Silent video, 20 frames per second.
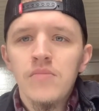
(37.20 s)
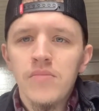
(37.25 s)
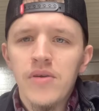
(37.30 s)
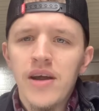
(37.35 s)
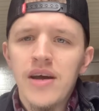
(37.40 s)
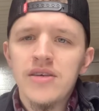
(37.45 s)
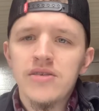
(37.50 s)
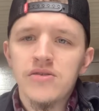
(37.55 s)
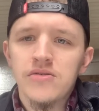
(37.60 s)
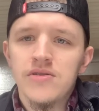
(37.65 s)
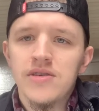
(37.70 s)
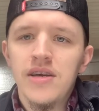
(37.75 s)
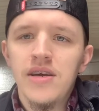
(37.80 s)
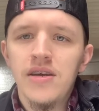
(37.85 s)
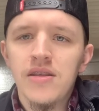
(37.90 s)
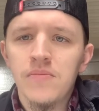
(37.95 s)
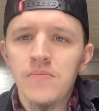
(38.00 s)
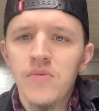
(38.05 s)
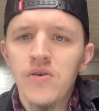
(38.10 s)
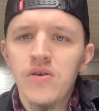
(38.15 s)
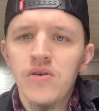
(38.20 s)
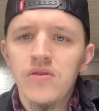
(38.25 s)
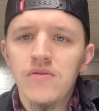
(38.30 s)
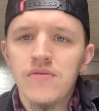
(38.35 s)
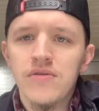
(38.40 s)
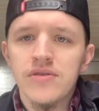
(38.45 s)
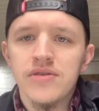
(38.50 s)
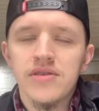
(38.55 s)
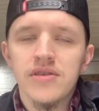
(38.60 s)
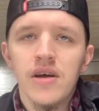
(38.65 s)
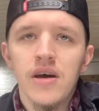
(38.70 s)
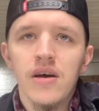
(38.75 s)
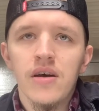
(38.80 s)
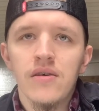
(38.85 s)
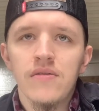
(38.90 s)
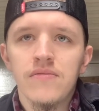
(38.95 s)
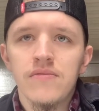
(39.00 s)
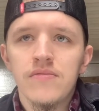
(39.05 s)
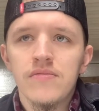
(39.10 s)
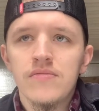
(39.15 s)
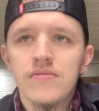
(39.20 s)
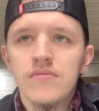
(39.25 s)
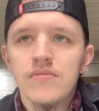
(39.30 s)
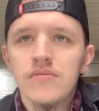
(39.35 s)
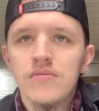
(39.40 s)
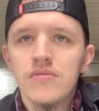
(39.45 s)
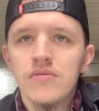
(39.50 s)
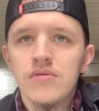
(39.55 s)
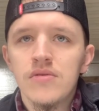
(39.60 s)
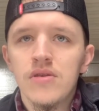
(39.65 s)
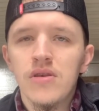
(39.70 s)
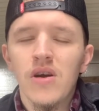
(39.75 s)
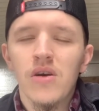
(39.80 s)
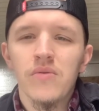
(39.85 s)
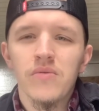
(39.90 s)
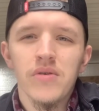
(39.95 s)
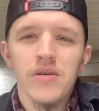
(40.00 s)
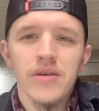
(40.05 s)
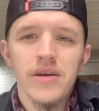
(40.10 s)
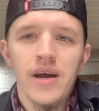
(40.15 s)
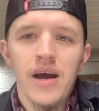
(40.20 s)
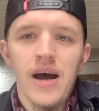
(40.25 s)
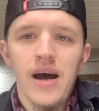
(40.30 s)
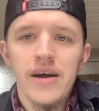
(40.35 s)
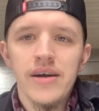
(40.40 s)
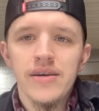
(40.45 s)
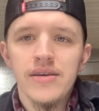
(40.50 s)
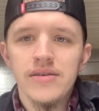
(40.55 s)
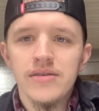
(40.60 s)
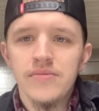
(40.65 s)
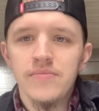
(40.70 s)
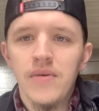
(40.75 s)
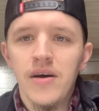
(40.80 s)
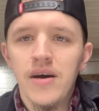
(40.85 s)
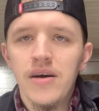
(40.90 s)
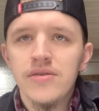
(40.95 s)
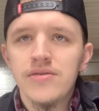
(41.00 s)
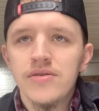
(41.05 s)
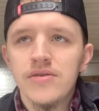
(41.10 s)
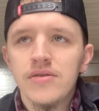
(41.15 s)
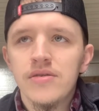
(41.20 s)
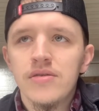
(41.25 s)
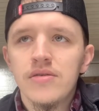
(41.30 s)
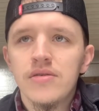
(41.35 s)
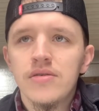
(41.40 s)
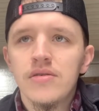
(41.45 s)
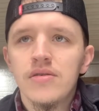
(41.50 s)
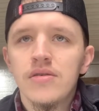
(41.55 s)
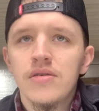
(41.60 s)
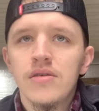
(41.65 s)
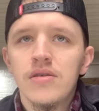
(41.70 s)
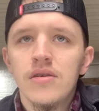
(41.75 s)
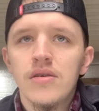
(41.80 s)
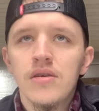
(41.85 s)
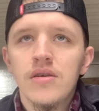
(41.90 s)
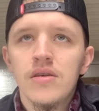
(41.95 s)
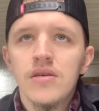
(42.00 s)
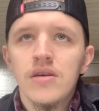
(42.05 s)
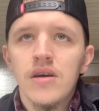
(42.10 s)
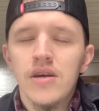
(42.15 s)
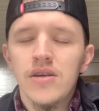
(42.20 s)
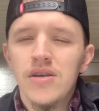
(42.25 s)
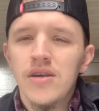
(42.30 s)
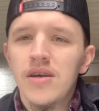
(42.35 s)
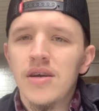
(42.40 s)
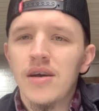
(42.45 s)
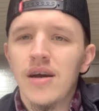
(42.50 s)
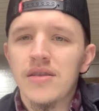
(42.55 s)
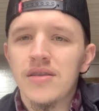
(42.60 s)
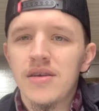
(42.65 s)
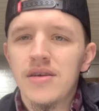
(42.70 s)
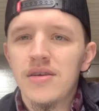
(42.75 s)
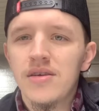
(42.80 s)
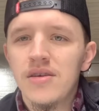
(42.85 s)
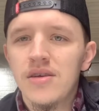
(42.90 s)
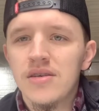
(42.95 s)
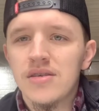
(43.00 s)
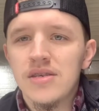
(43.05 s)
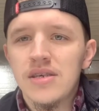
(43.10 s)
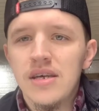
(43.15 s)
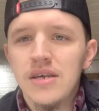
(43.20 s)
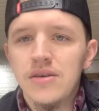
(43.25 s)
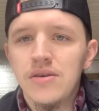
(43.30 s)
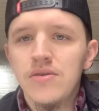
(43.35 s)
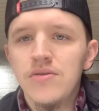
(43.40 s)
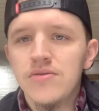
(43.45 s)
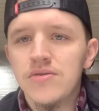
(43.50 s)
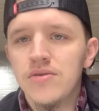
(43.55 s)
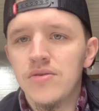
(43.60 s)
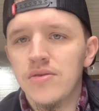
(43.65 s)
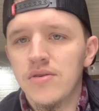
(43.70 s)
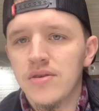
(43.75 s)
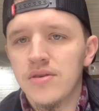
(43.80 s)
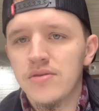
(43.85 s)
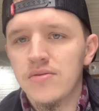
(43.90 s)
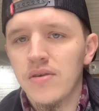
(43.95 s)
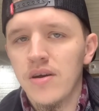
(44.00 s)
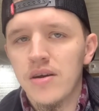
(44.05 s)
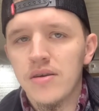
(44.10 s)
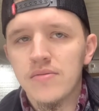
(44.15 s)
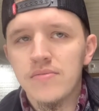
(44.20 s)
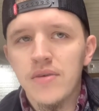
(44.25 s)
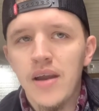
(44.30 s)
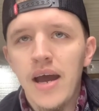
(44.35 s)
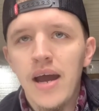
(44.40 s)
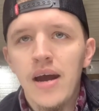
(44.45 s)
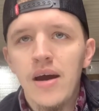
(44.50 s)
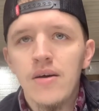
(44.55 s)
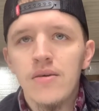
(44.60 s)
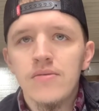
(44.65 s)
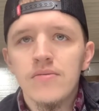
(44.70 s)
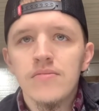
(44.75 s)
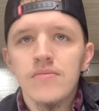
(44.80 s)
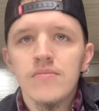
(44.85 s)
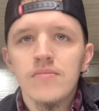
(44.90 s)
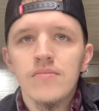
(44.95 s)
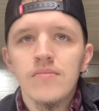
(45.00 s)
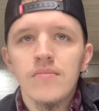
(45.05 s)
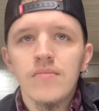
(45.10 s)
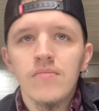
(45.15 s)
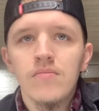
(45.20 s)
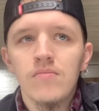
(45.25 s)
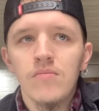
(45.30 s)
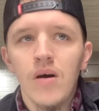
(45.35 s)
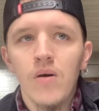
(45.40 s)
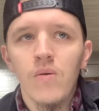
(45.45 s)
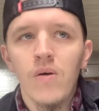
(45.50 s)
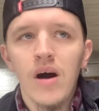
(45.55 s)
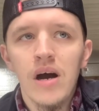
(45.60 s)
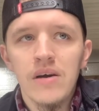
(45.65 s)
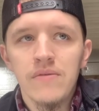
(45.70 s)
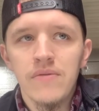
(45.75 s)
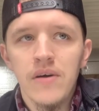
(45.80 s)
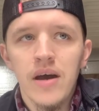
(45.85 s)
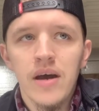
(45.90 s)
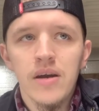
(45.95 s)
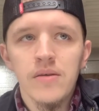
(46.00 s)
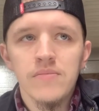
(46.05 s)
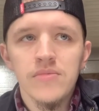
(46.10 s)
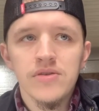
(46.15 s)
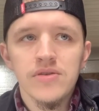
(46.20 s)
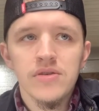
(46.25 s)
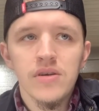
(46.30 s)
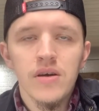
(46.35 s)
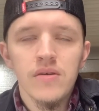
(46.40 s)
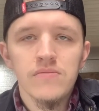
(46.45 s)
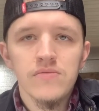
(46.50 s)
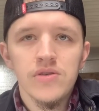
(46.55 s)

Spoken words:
But as your teeth move and stuff, you don't really hide it as much. And I think you just get used to it because you're like, now my wife had them and stuff.